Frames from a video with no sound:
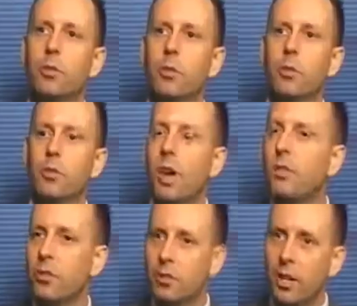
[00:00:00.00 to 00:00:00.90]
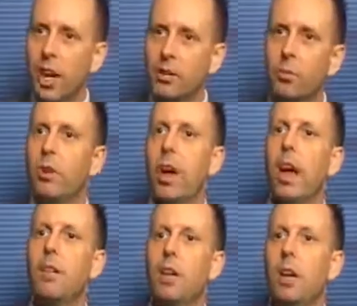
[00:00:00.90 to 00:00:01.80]
do your strategies change when you
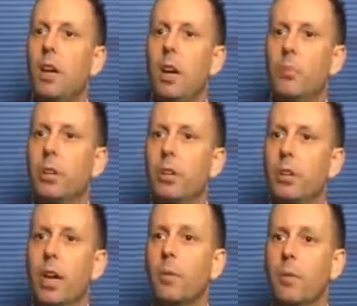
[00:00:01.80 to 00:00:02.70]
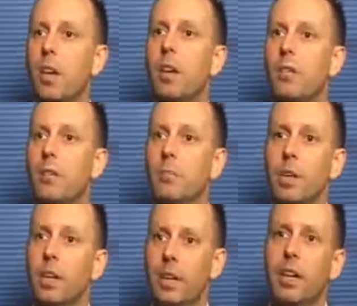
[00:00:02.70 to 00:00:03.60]
have a period like we may
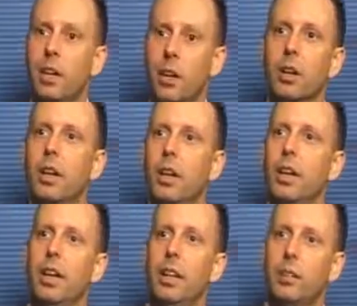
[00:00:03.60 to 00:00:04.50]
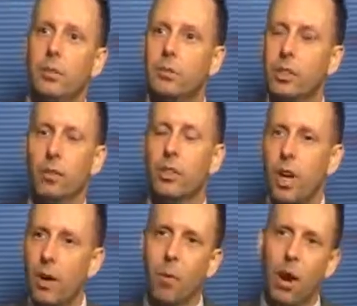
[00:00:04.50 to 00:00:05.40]
be in here in
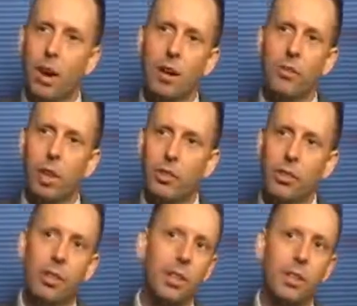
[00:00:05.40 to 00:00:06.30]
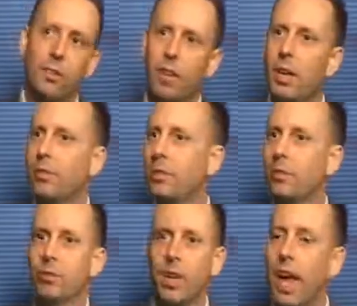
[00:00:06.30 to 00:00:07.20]
summertime where volatility is kind of
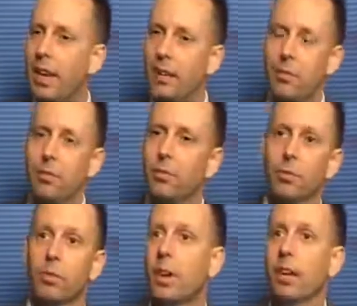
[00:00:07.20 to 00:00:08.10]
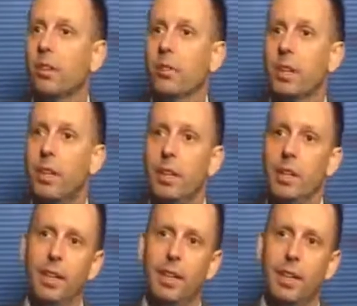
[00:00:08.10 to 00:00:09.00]
just flat? It's relatively
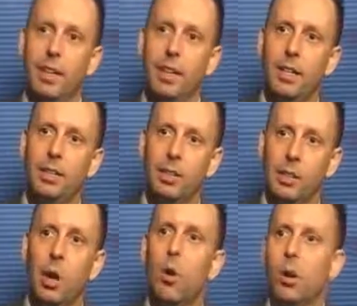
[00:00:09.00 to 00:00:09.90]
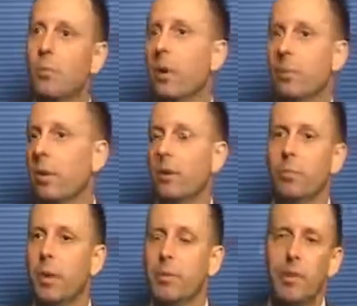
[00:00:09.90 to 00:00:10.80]
low compared to where
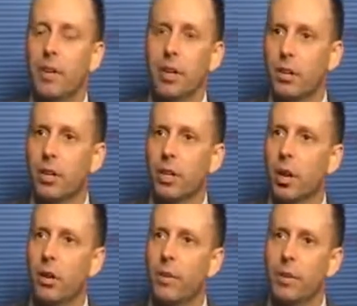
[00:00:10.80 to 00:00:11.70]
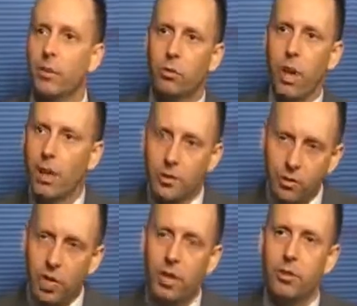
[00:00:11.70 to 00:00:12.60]
it's been maybe a year ago. I mean, do
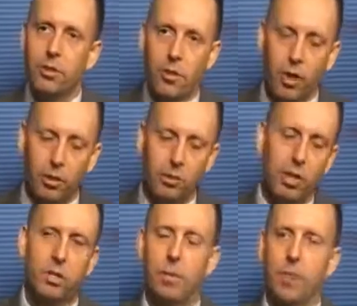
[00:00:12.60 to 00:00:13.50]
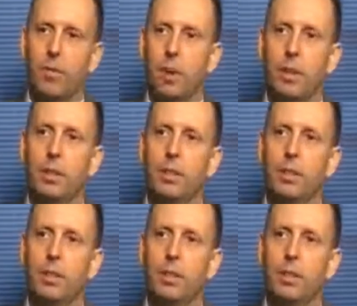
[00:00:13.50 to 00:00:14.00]
strategies change? Your thoughts change about the market?